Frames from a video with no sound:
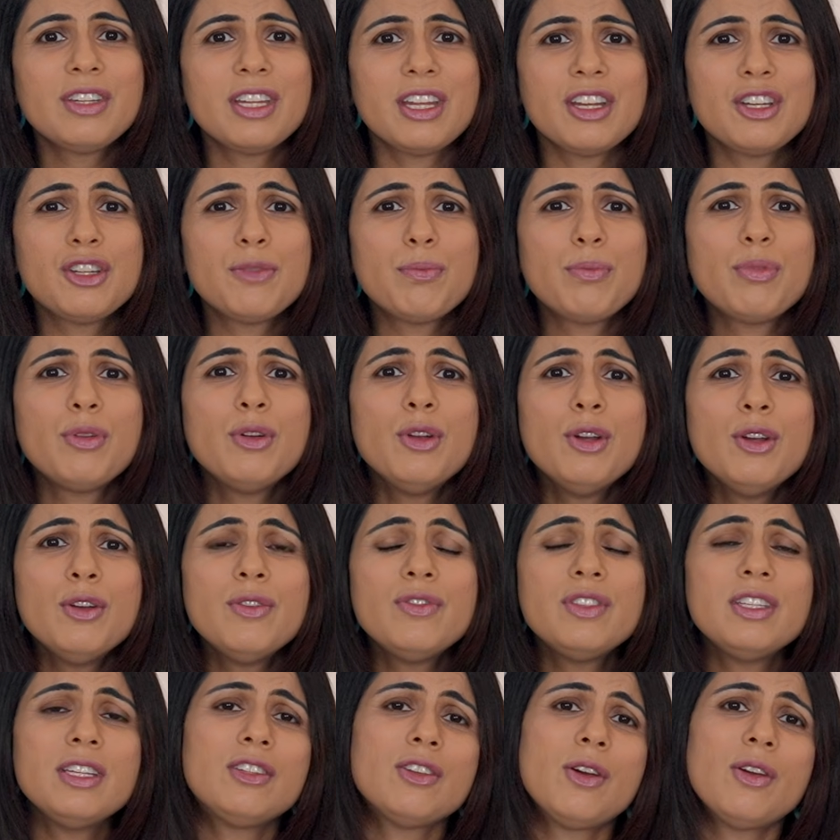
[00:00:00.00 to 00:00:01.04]
dish
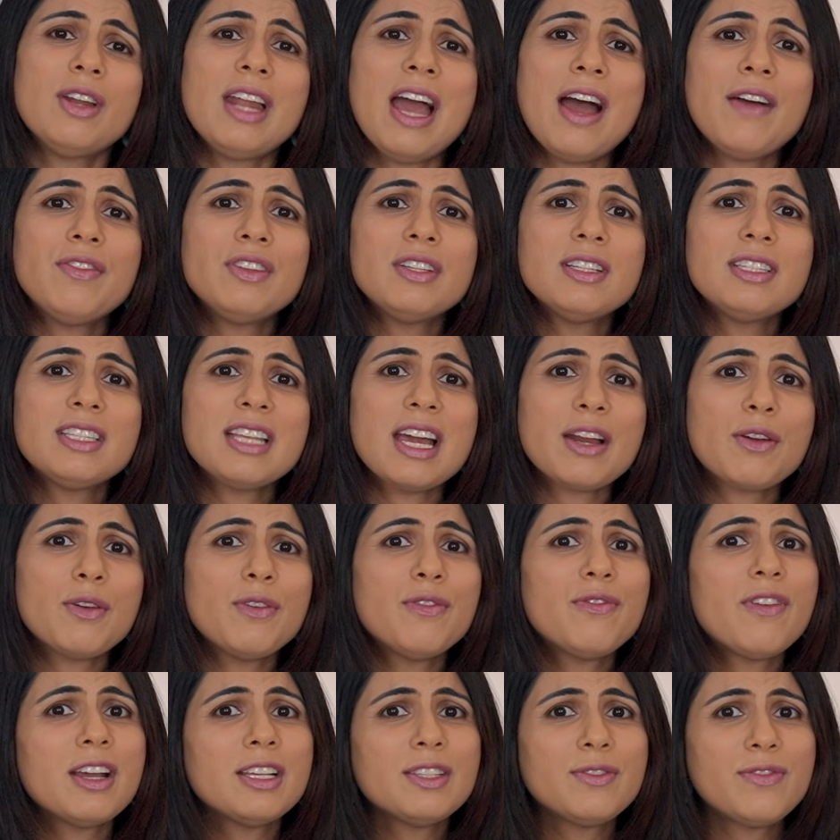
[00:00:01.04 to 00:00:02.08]
proves you don't have to
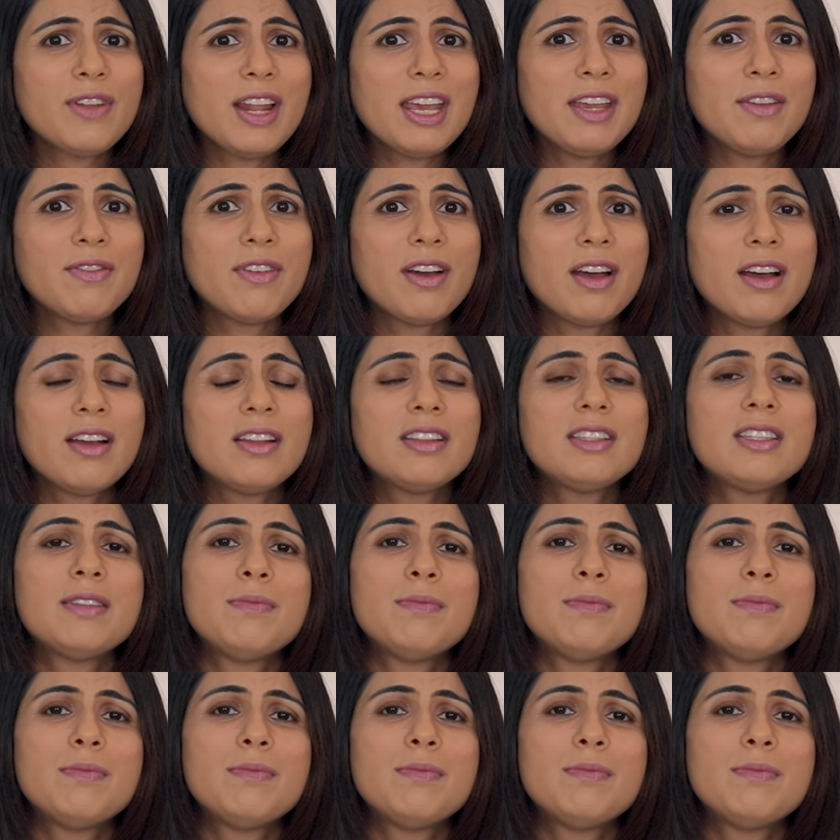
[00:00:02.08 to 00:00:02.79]
sacrifice flavour